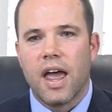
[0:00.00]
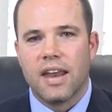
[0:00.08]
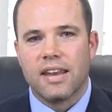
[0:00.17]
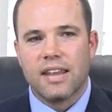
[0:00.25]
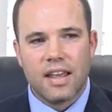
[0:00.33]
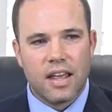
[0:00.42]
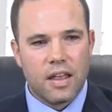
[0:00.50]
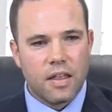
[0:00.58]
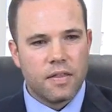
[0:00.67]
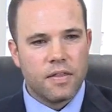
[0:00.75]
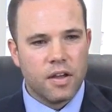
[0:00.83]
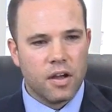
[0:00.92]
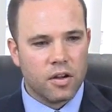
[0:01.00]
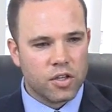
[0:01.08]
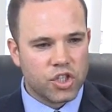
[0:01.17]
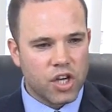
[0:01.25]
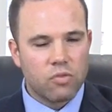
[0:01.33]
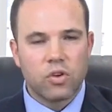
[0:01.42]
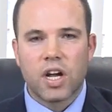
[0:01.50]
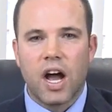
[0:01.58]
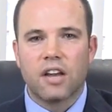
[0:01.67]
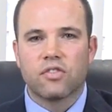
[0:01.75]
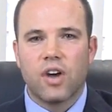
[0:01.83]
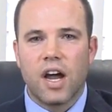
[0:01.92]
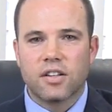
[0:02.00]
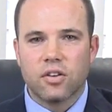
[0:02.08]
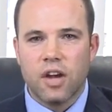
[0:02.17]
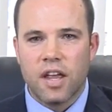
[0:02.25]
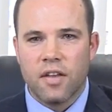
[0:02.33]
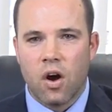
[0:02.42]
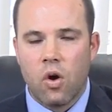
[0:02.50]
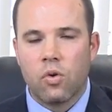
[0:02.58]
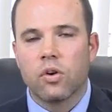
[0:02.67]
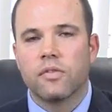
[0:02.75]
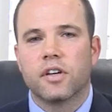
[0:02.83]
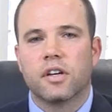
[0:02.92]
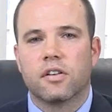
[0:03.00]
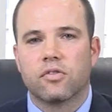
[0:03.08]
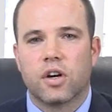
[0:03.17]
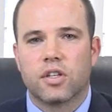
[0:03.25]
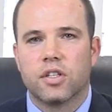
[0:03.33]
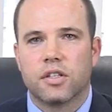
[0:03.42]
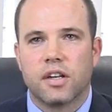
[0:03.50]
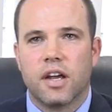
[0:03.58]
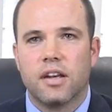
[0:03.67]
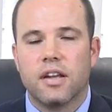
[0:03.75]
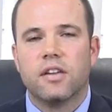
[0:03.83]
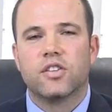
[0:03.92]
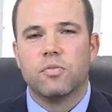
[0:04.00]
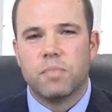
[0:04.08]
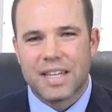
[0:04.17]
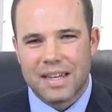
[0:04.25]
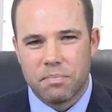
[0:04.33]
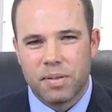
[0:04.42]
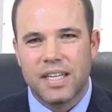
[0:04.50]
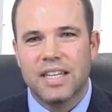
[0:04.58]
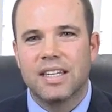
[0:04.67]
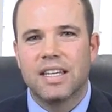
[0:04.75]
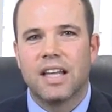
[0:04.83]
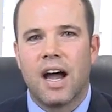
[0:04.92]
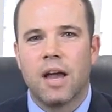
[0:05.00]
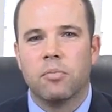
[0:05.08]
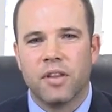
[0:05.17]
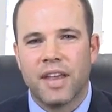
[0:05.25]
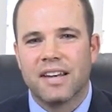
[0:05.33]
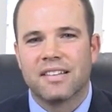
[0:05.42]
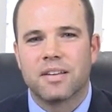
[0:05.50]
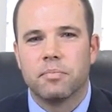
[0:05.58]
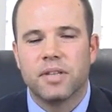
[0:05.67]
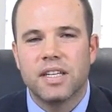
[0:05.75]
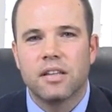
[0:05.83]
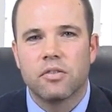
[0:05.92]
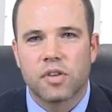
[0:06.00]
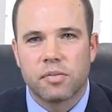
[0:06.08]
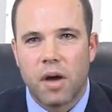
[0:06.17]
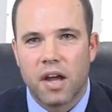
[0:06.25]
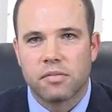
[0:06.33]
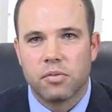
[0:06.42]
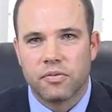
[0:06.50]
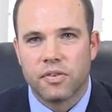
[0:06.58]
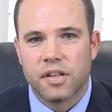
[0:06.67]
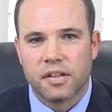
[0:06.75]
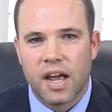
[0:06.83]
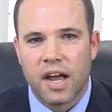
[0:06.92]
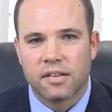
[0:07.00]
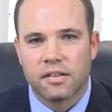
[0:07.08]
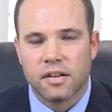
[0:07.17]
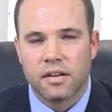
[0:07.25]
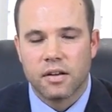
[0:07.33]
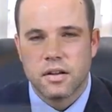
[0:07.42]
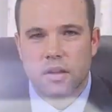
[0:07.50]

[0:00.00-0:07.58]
and the general contractor and the owner of the construction site should be completely liable, that is, completely responsible for this accident.